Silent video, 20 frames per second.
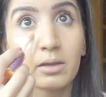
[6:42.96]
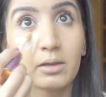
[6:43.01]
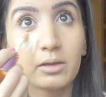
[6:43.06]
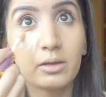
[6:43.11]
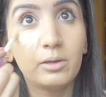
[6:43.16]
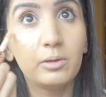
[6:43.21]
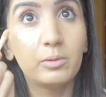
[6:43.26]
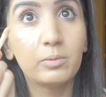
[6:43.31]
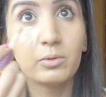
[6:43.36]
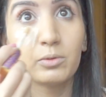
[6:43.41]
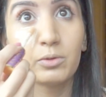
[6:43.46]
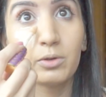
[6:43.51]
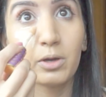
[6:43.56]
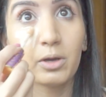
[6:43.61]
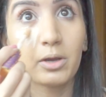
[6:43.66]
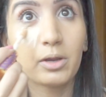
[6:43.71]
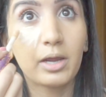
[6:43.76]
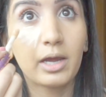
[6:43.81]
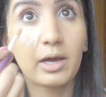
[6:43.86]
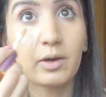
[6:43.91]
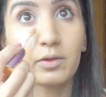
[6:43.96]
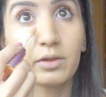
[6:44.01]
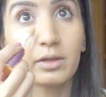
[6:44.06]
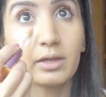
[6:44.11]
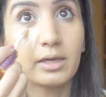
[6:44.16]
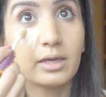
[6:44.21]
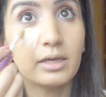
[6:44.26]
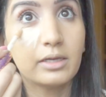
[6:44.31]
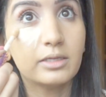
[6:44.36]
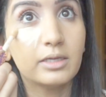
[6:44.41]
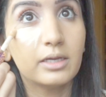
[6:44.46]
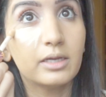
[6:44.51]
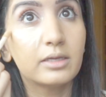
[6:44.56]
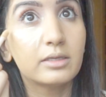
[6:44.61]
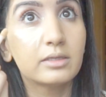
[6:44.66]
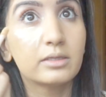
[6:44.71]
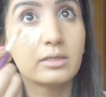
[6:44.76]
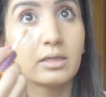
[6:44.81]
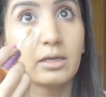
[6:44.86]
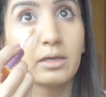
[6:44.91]
you will know how thick it
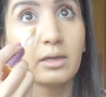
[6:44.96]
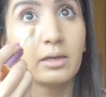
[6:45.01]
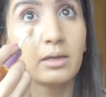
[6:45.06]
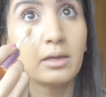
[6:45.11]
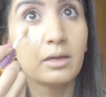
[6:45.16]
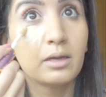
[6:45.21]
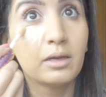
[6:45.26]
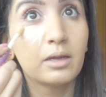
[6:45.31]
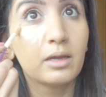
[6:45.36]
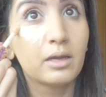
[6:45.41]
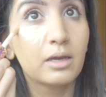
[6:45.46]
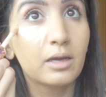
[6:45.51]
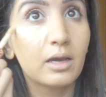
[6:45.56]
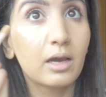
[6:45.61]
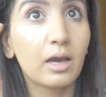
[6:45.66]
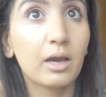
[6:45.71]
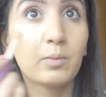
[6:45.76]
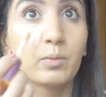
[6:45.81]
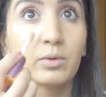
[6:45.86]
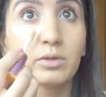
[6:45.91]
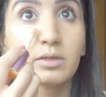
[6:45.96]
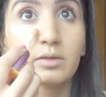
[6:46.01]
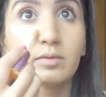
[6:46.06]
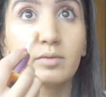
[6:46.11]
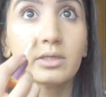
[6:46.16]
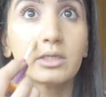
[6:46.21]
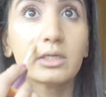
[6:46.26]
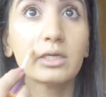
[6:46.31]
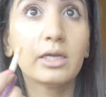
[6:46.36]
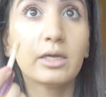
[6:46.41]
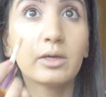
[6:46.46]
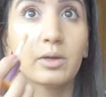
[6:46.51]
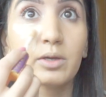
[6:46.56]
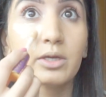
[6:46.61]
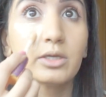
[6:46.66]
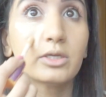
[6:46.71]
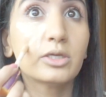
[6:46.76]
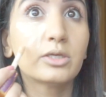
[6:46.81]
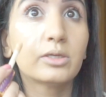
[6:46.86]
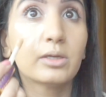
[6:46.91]
is. I was originally
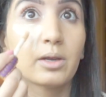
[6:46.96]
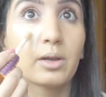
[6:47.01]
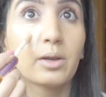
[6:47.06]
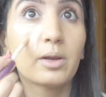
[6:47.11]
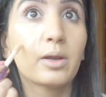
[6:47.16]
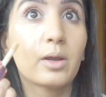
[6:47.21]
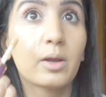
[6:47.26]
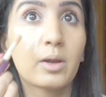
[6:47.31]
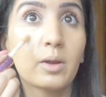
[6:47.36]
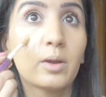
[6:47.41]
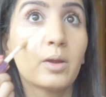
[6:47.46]
going to do